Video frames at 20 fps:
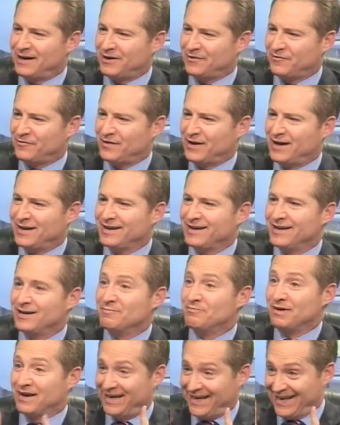a fit
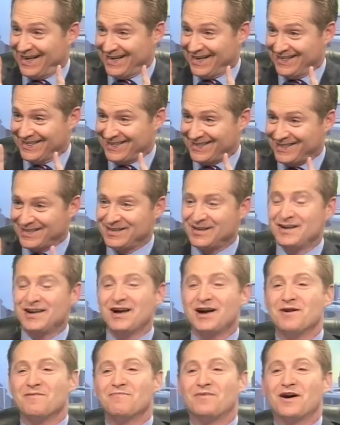but it is.
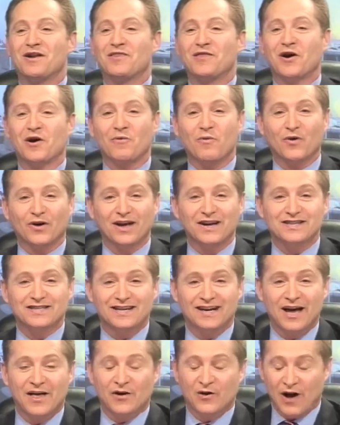But they're working
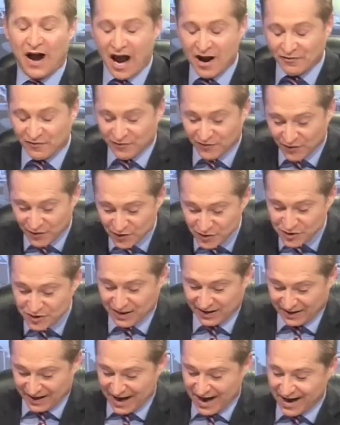together at first
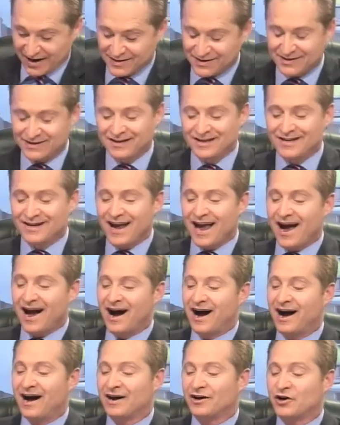glance,
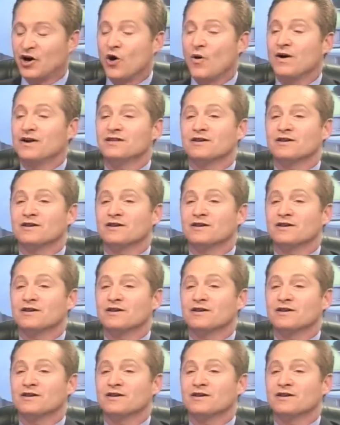uh, going to